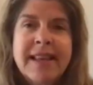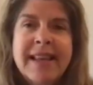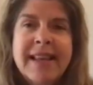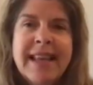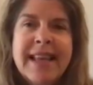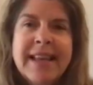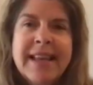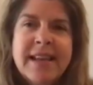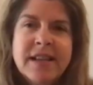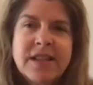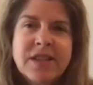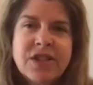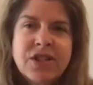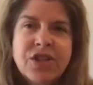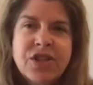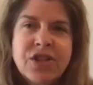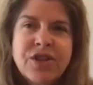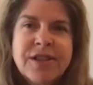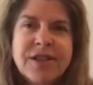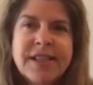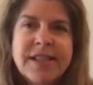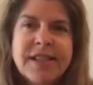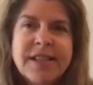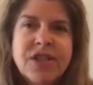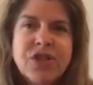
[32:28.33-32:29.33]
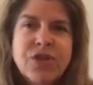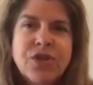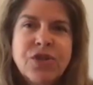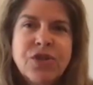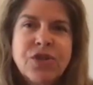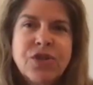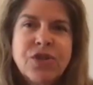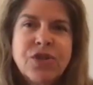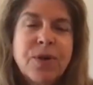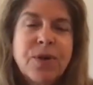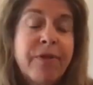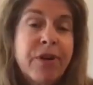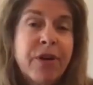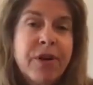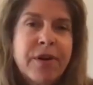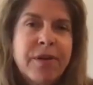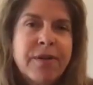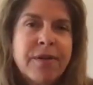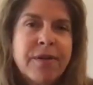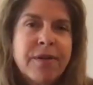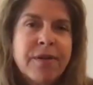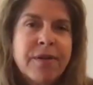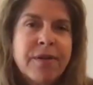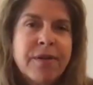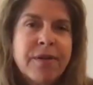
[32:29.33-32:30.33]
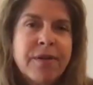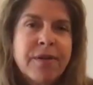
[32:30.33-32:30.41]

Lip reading: the lake is turned into a river.